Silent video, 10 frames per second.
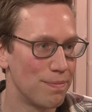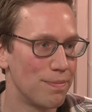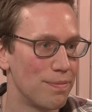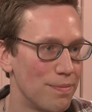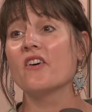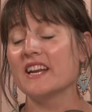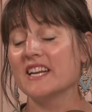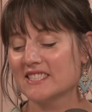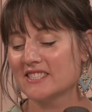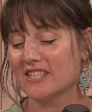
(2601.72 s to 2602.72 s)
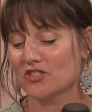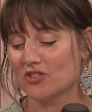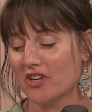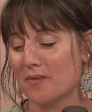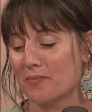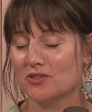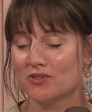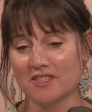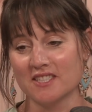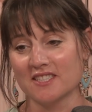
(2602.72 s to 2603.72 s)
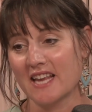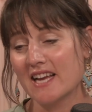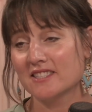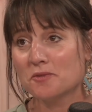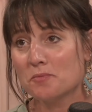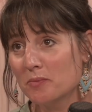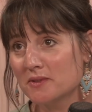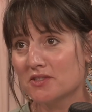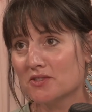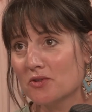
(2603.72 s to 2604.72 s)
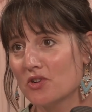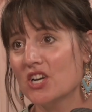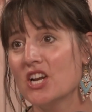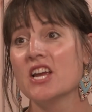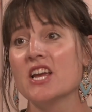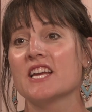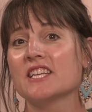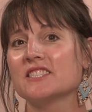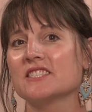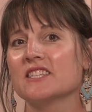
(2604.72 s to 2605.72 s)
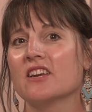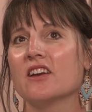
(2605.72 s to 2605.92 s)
Well, and it's such a great opportunity because as a small business owner, it's